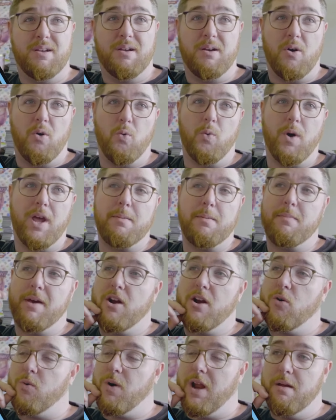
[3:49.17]
a way
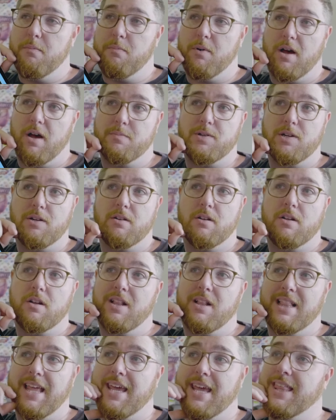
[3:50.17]
better ramp option
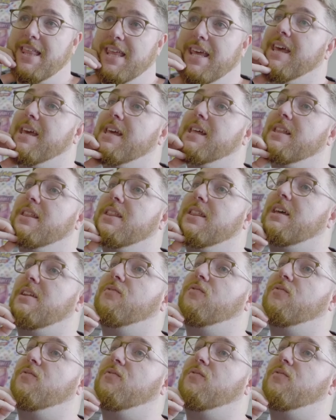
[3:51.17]
lately than